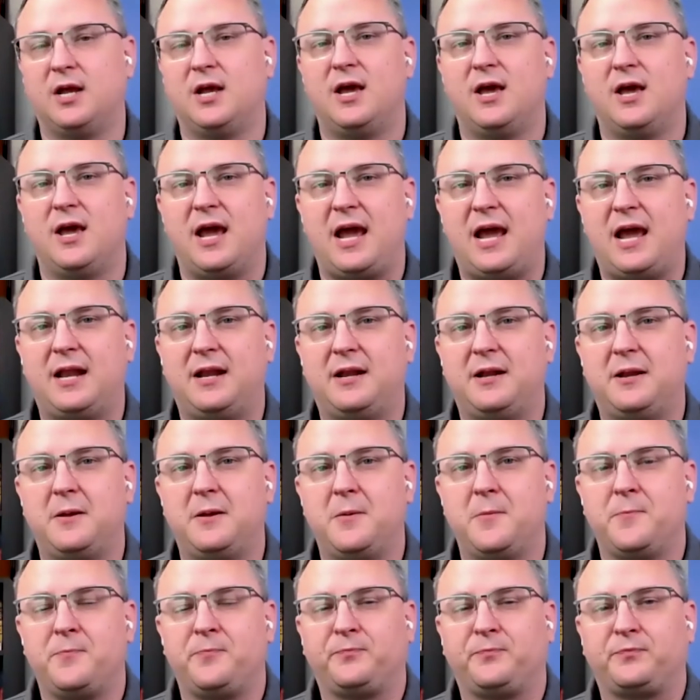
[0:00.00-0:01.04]
And
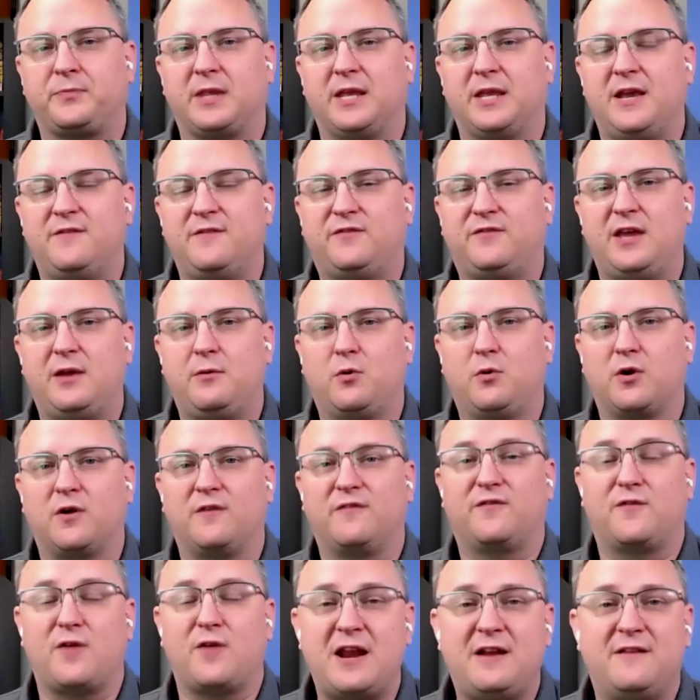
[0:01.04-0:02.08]
if they were
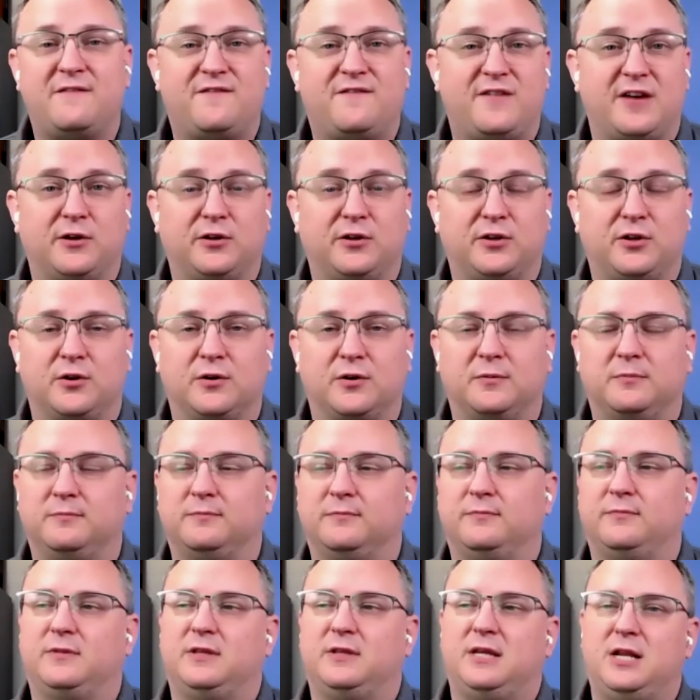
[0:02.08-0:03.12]
afraid of failure,
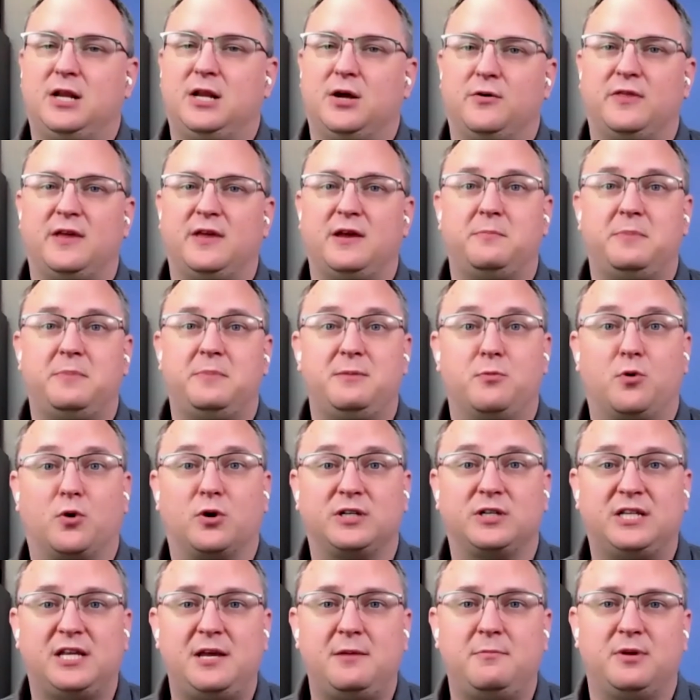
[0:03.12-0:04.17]
they'd be more
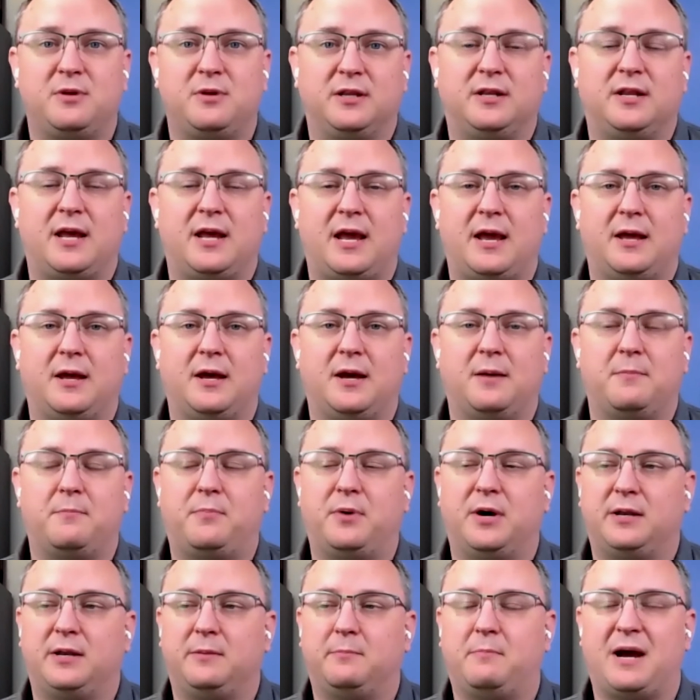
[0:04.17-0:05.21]
timid,
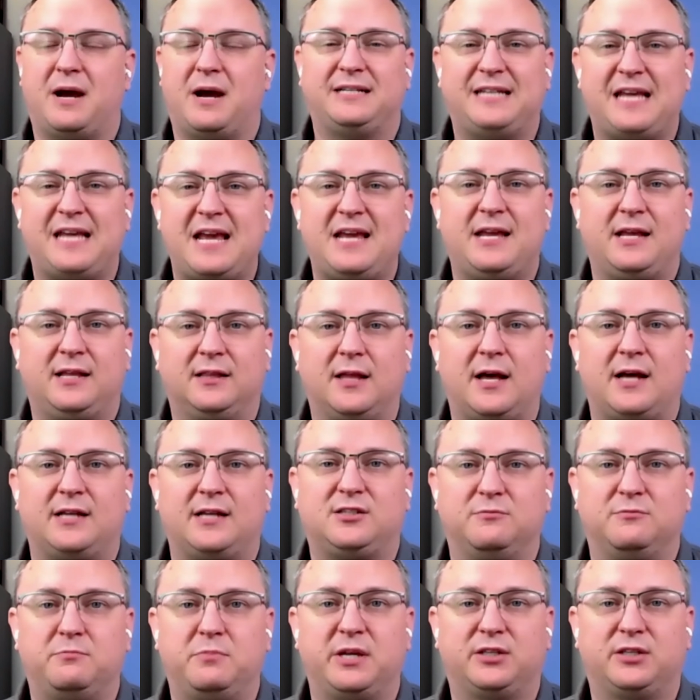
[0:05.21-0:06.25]
but by taking lots
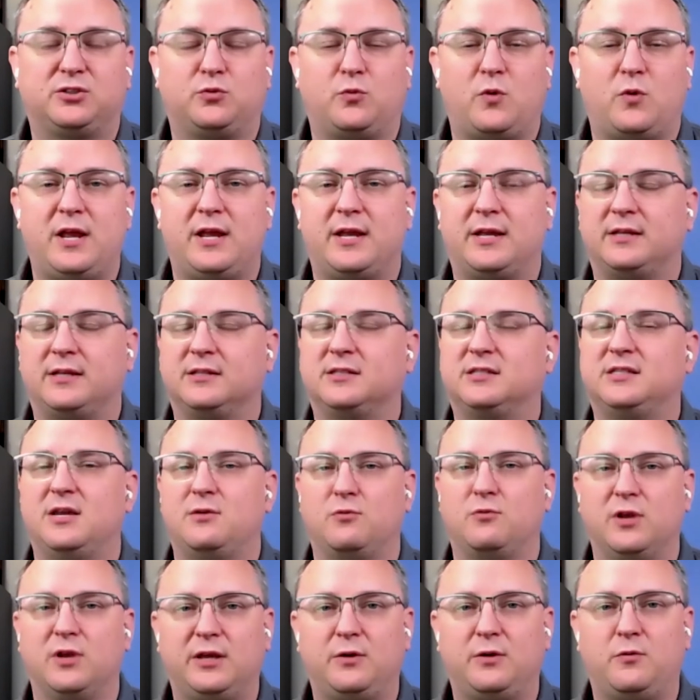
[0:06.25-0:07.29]
of big swings, they
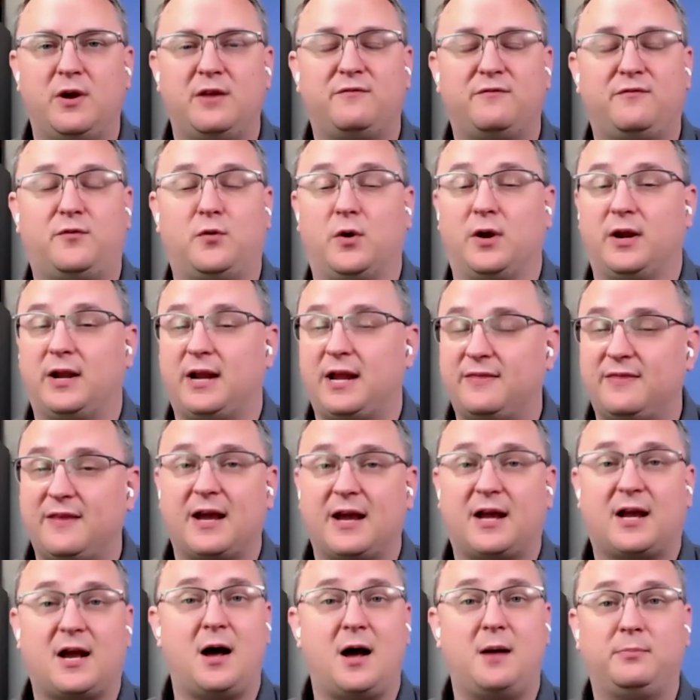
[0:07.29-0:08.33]
really went for it and they
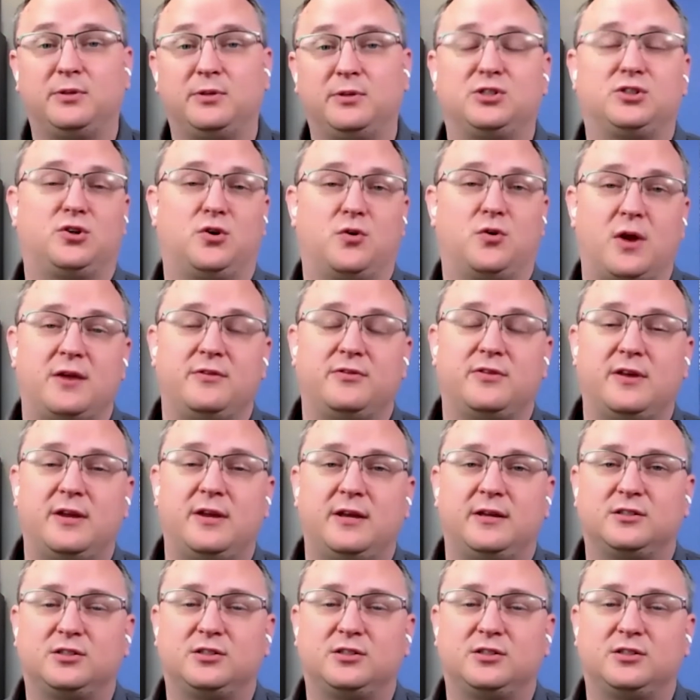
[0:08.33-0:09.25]
accomplished great things.